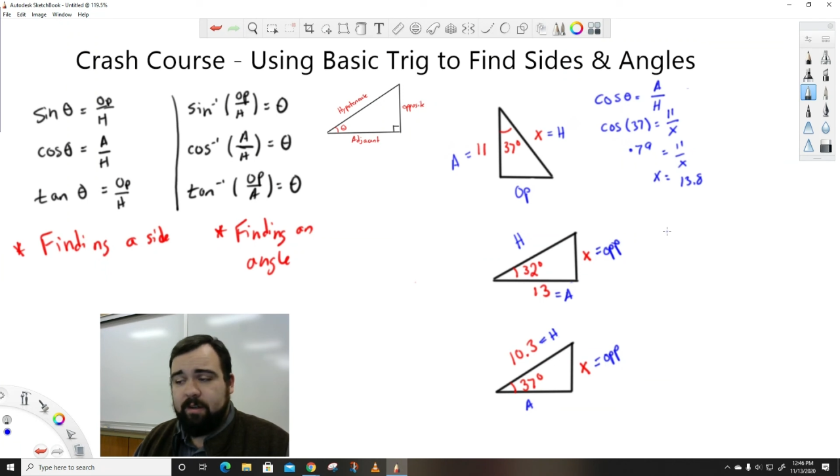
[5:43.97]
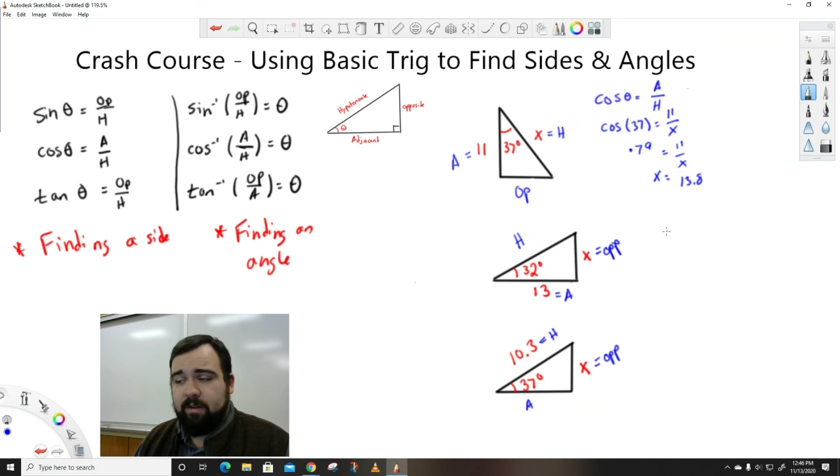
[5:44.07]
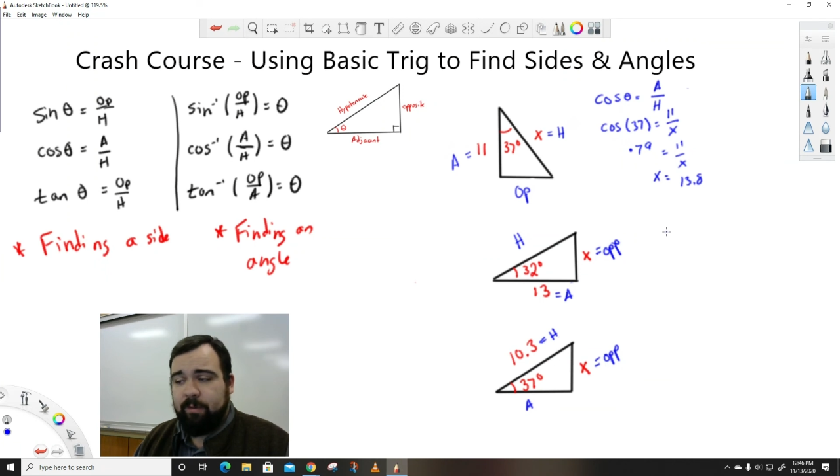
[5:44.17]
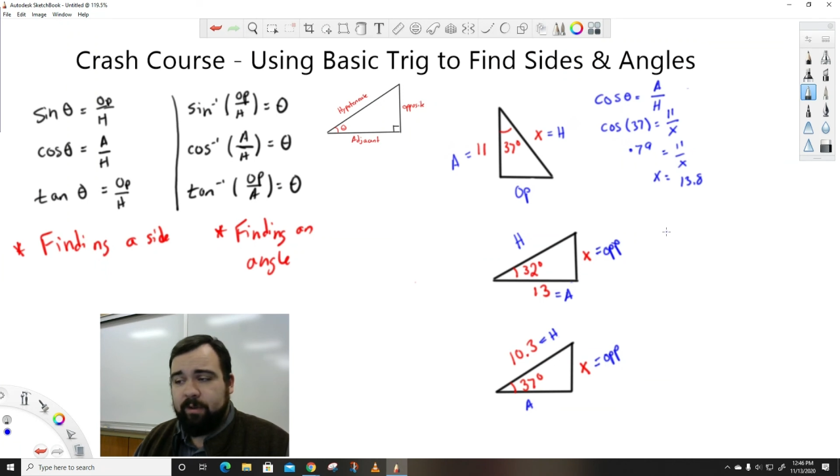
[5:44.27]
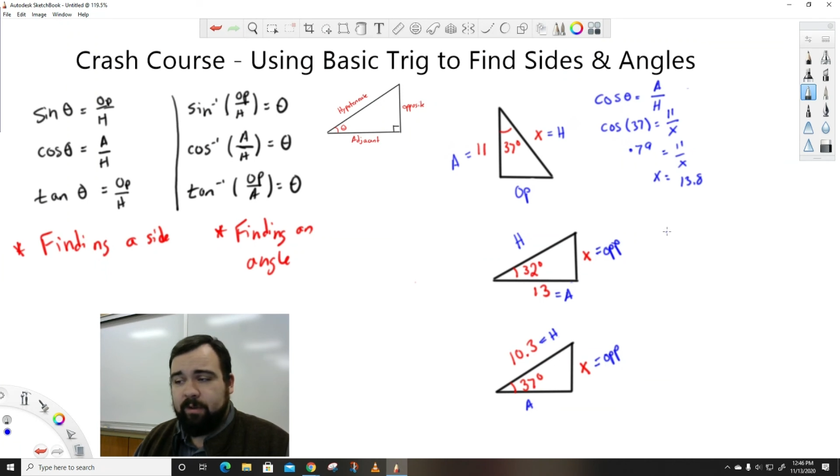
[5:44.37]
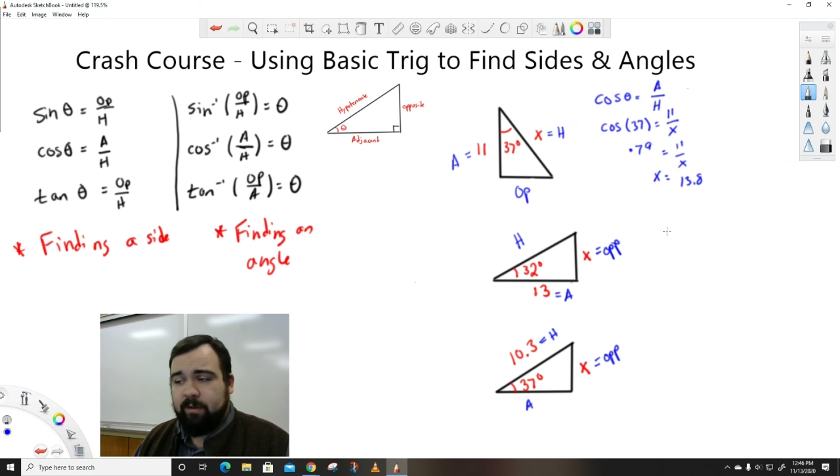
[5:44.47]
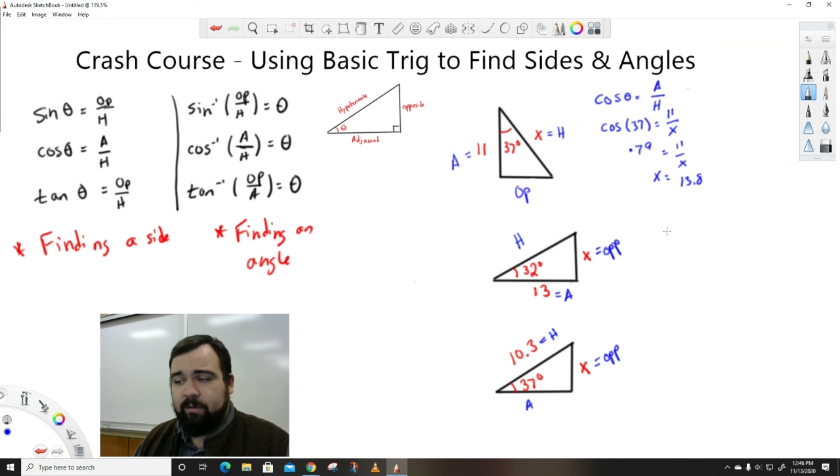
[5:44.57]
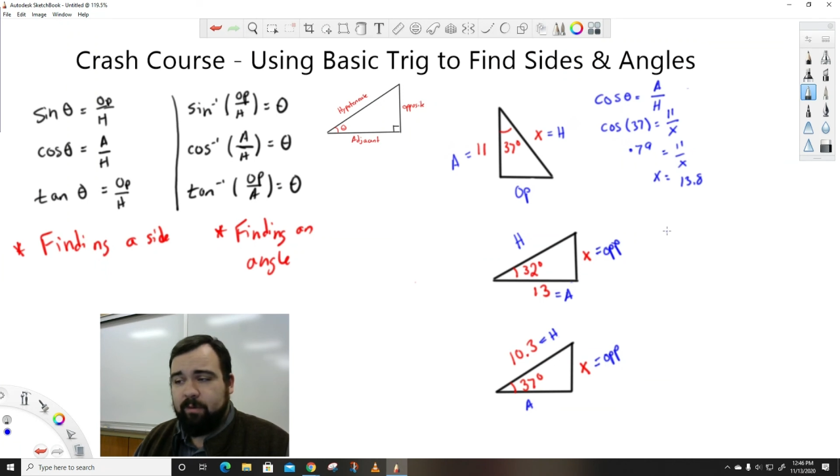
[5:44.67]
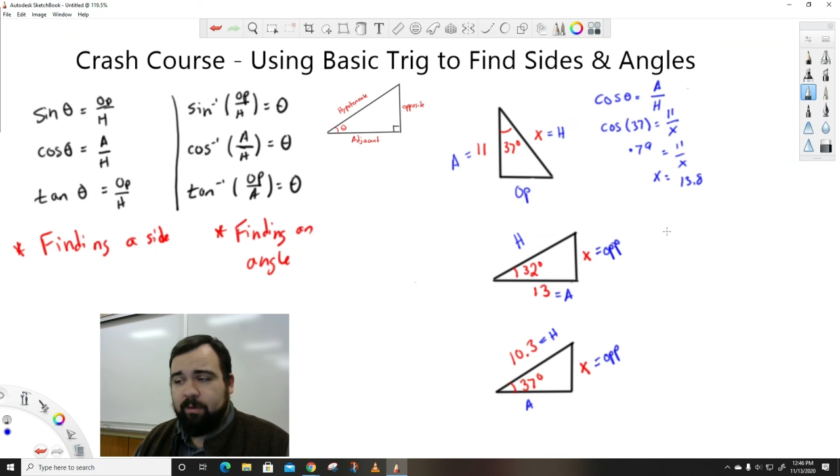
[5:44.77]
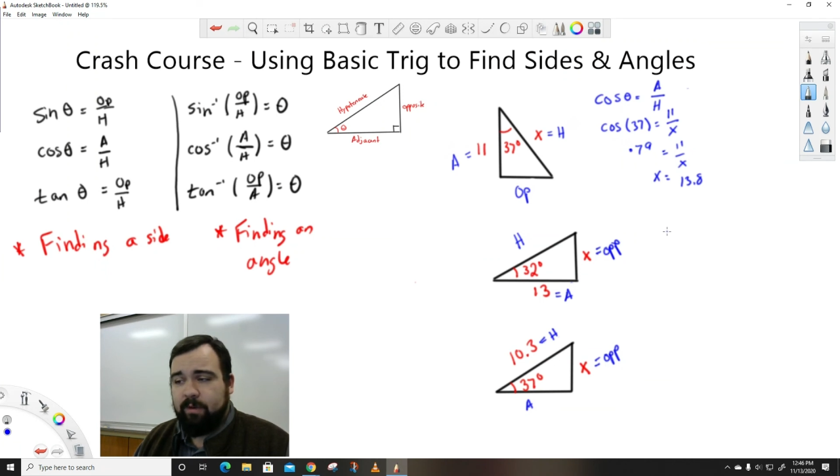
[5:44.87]
and we're looking
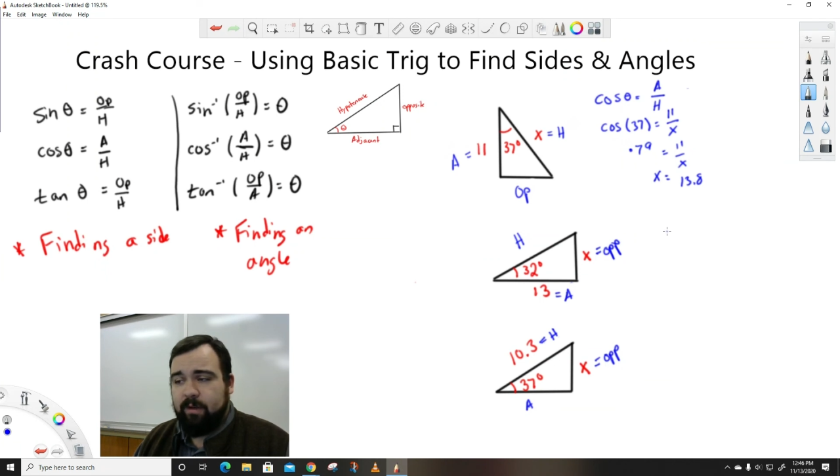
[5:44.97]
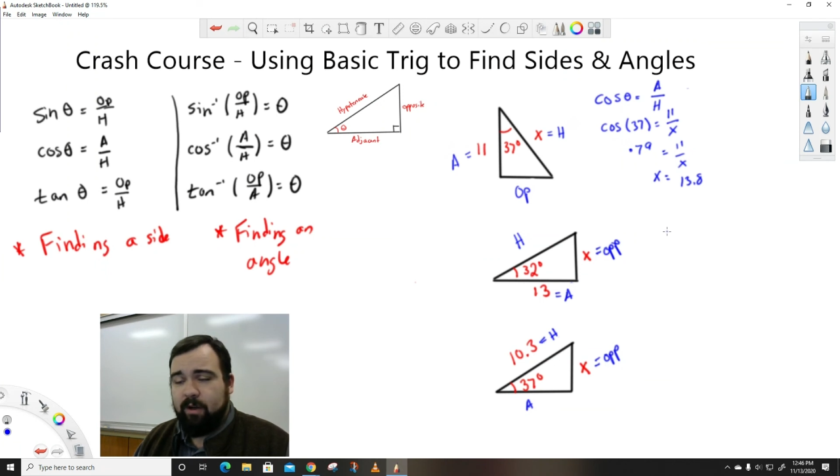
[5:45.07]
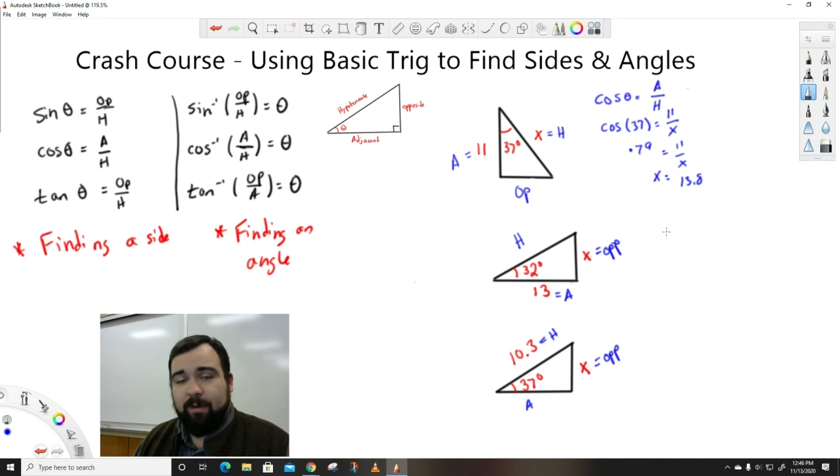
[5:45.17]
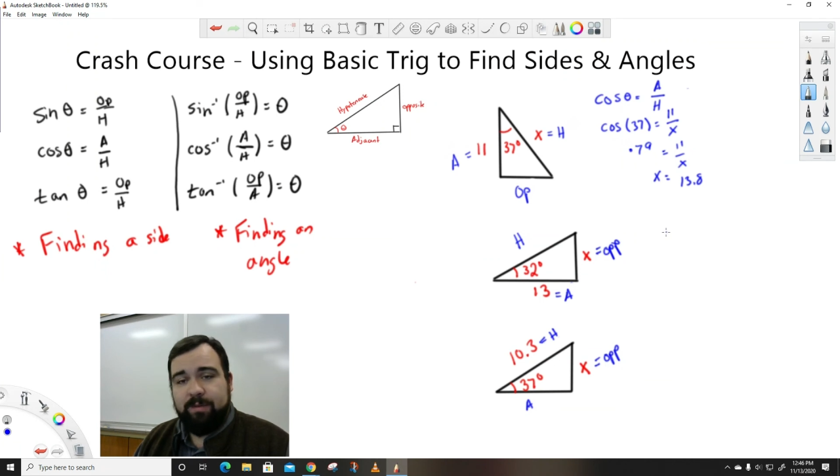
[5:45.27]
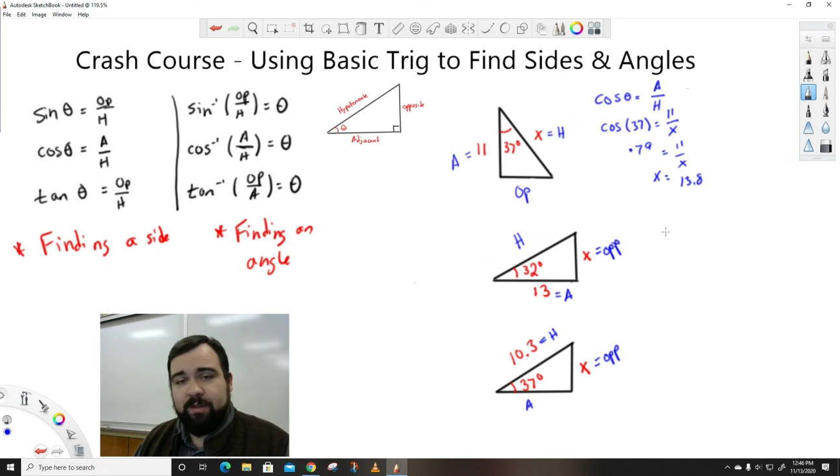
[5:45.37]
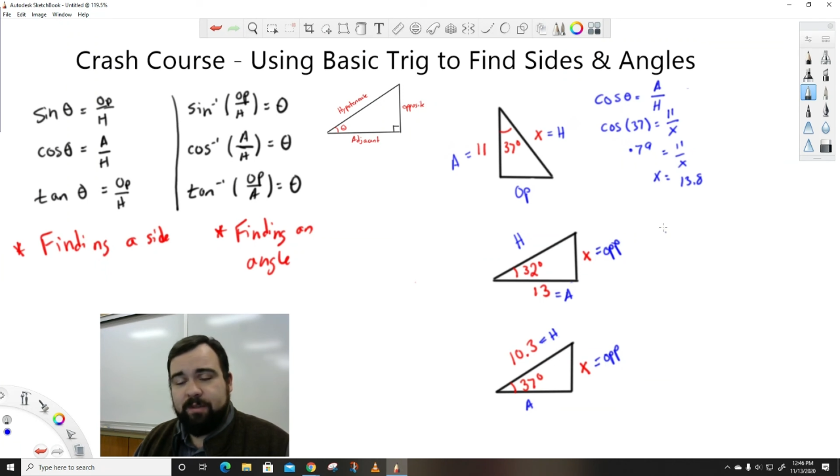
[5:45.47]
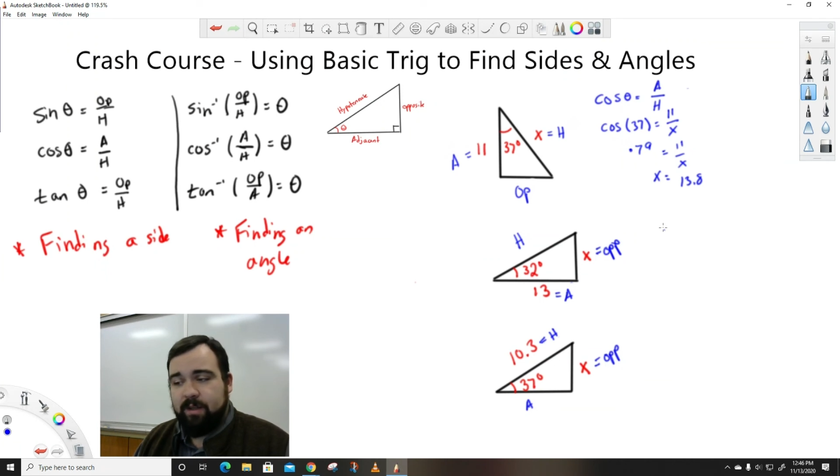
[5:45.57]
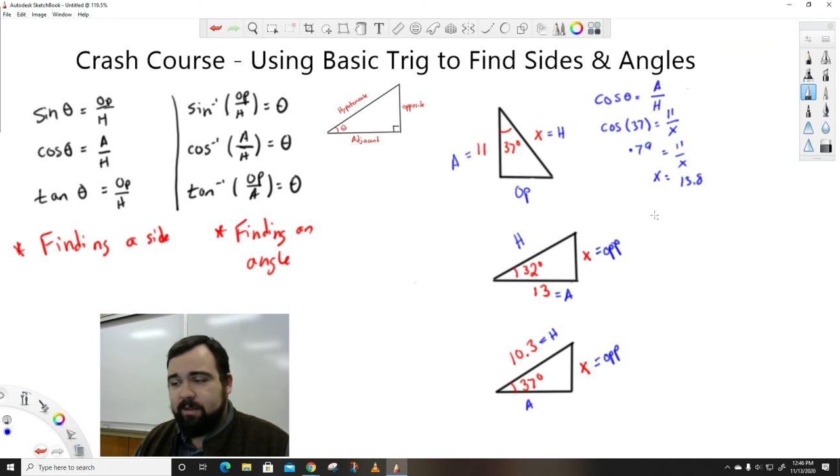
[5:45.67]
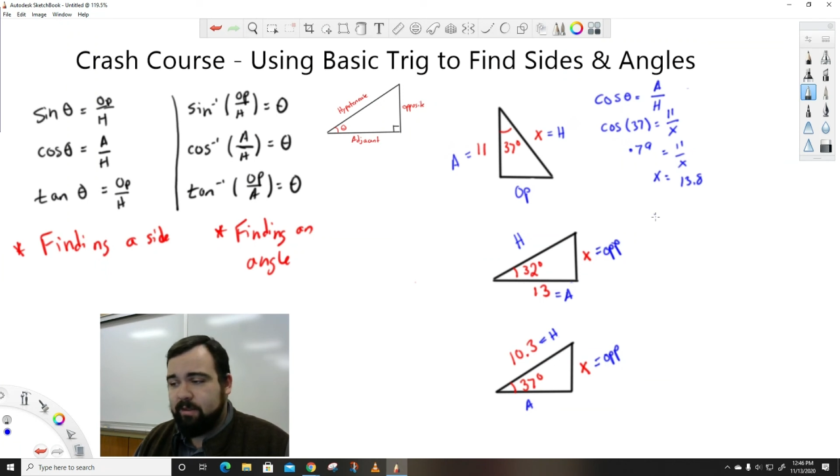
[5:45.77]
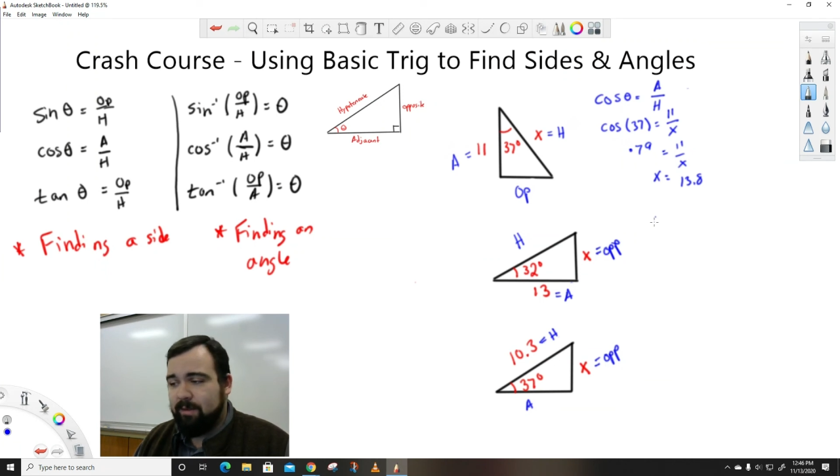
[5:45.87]
for the opposite
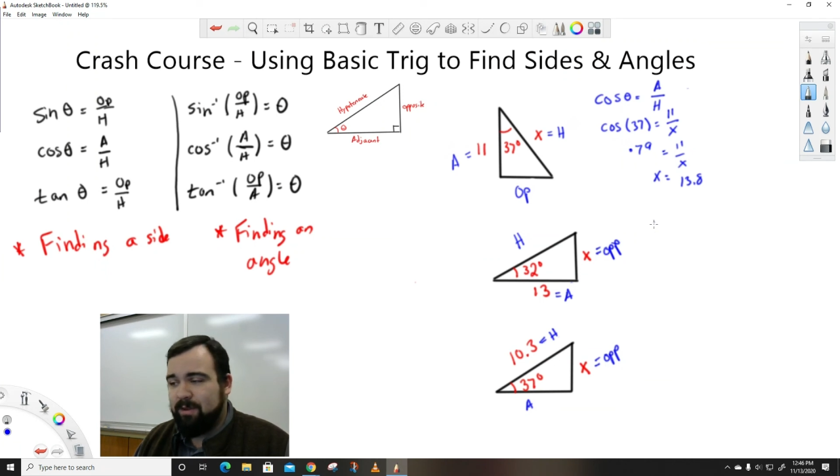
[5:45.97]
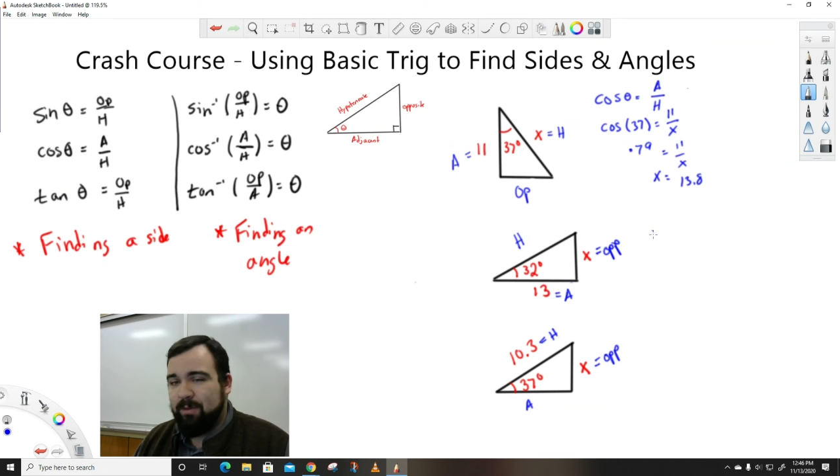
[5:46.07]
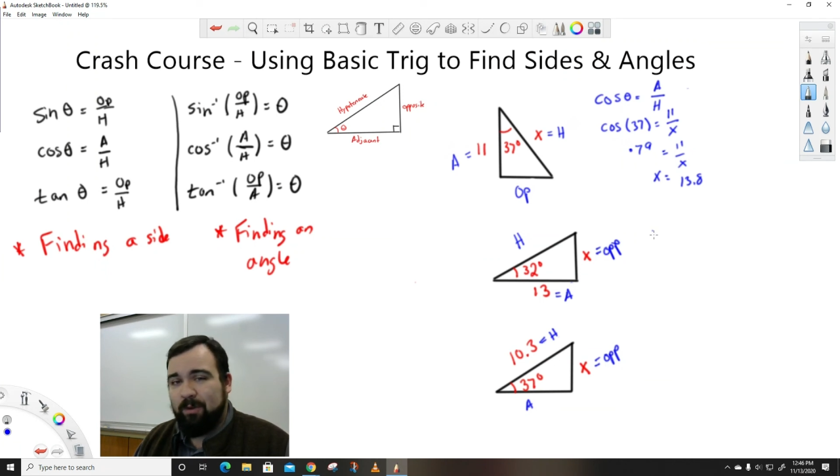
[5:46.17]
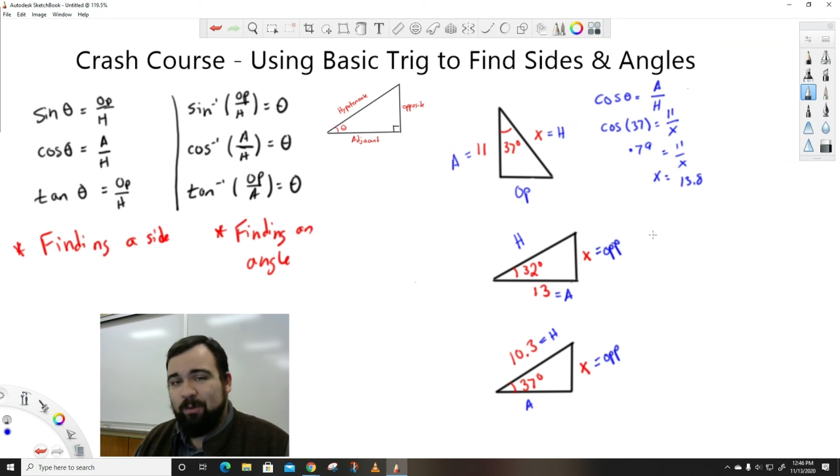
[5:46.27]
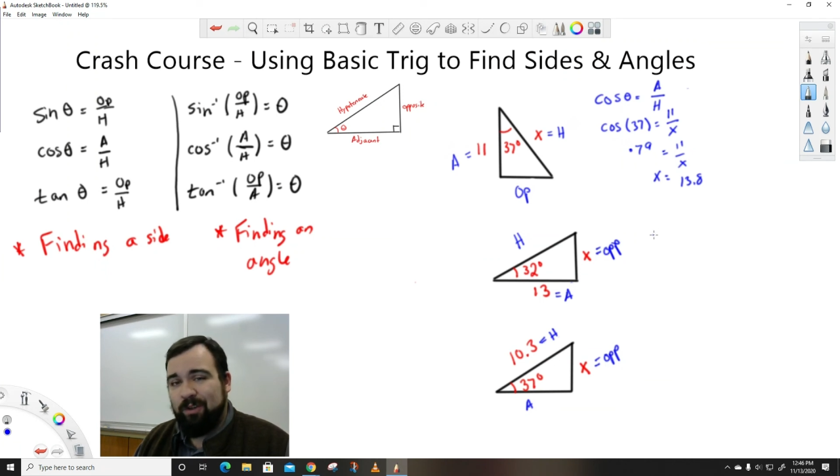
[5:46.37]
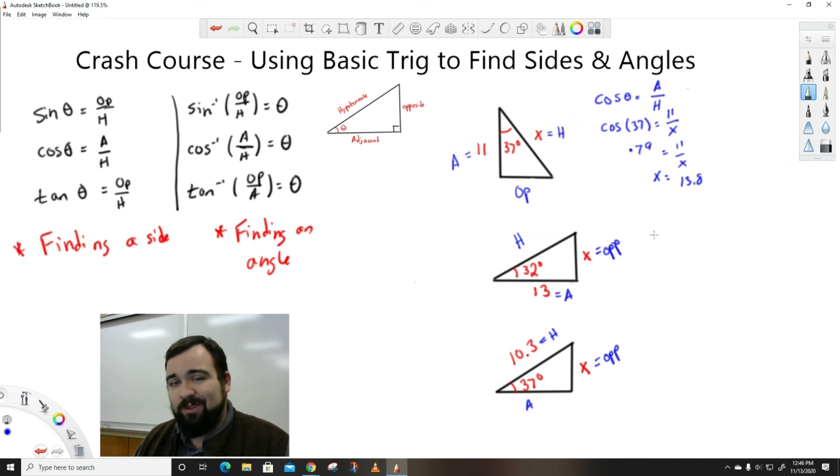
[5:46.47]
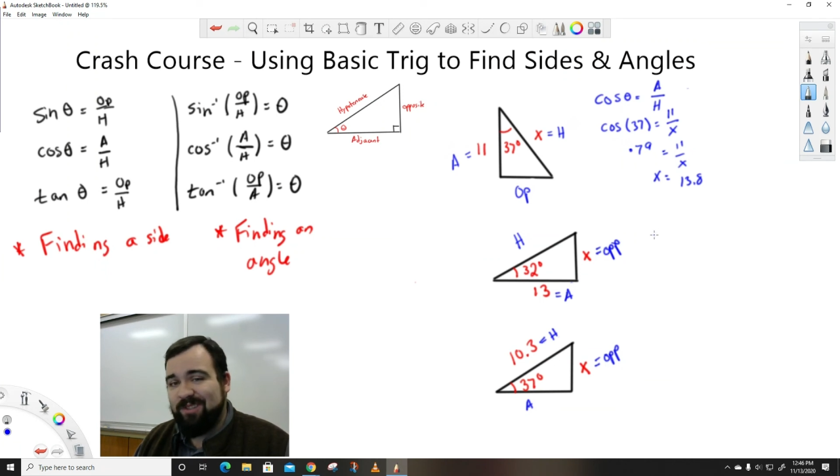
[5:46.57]
side, so that means we're going to want to use